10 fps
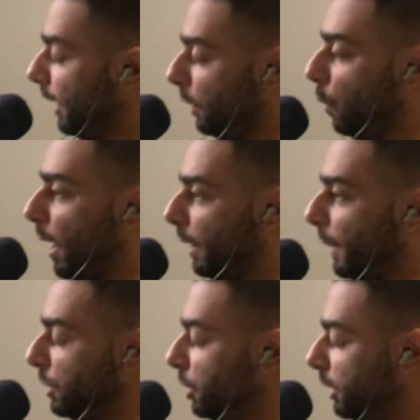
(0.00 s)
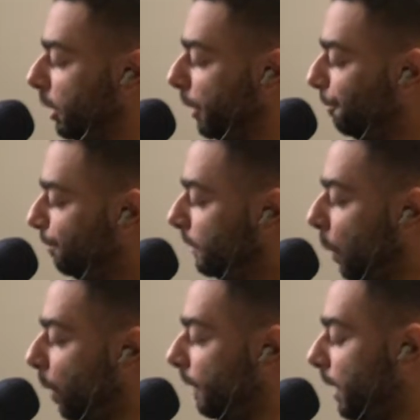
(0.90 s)
you had mentioned here,
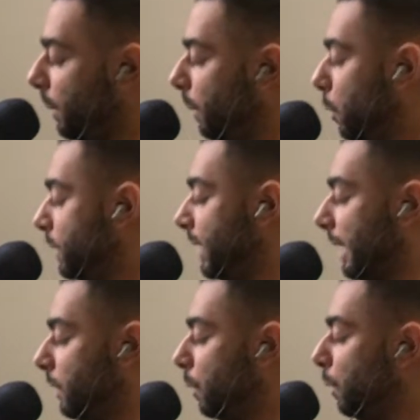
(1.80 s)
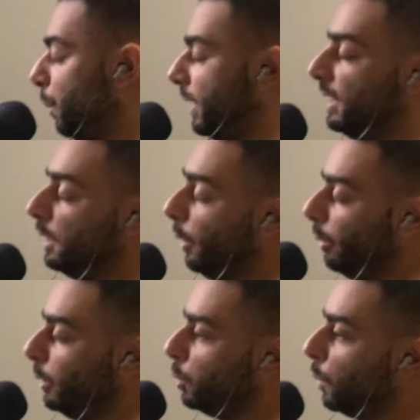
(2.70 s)
one of them, you said you basically
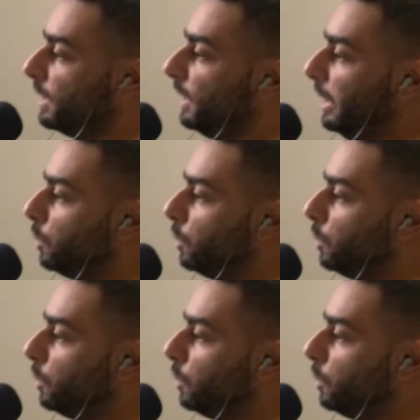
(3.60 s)
only do residential